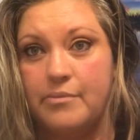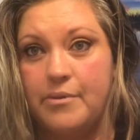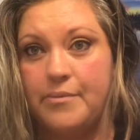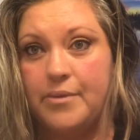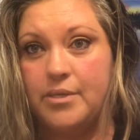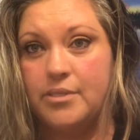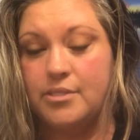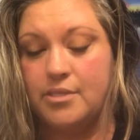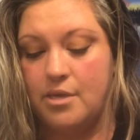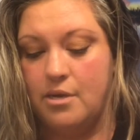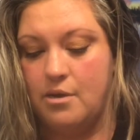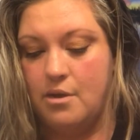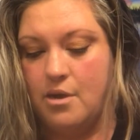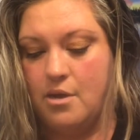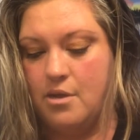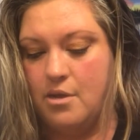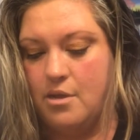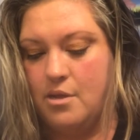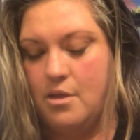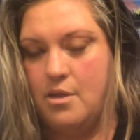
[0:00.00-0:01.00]
my
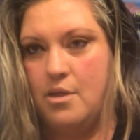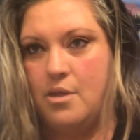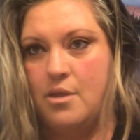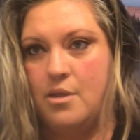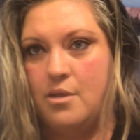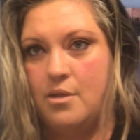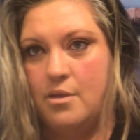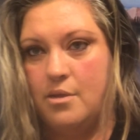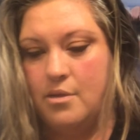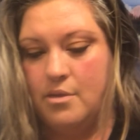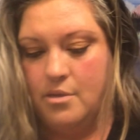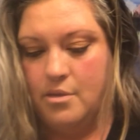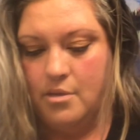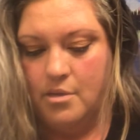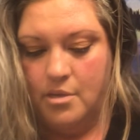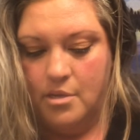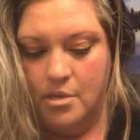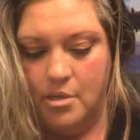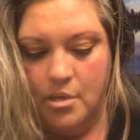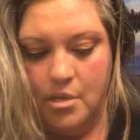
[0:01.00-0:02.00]
mascara.
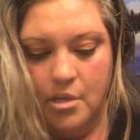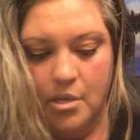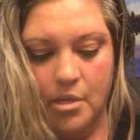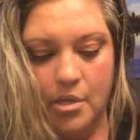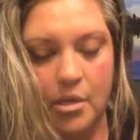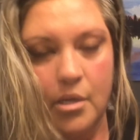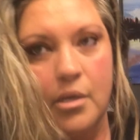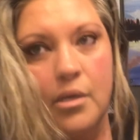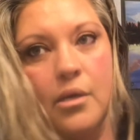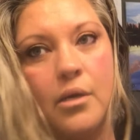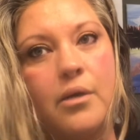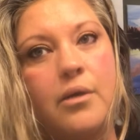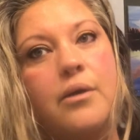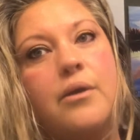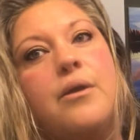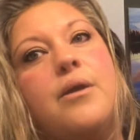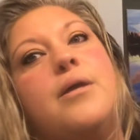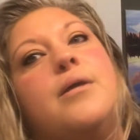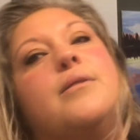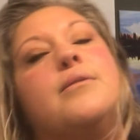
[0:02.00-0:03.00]

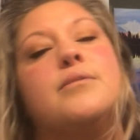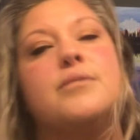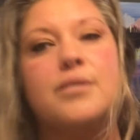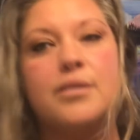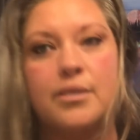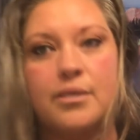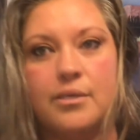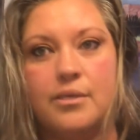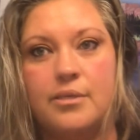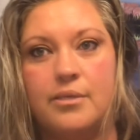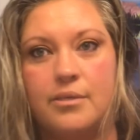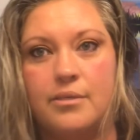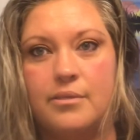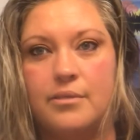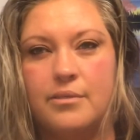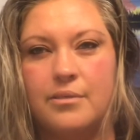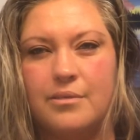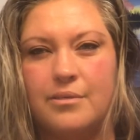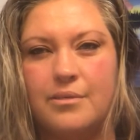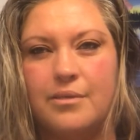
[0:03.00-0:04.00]
Alright,
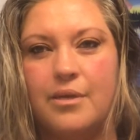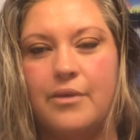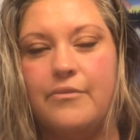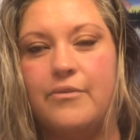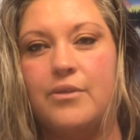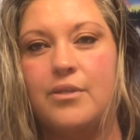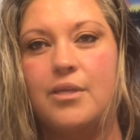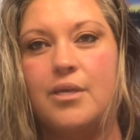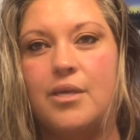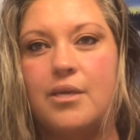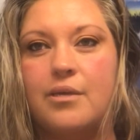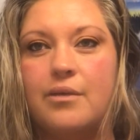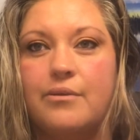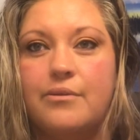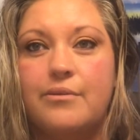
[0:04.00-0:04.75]
I feel like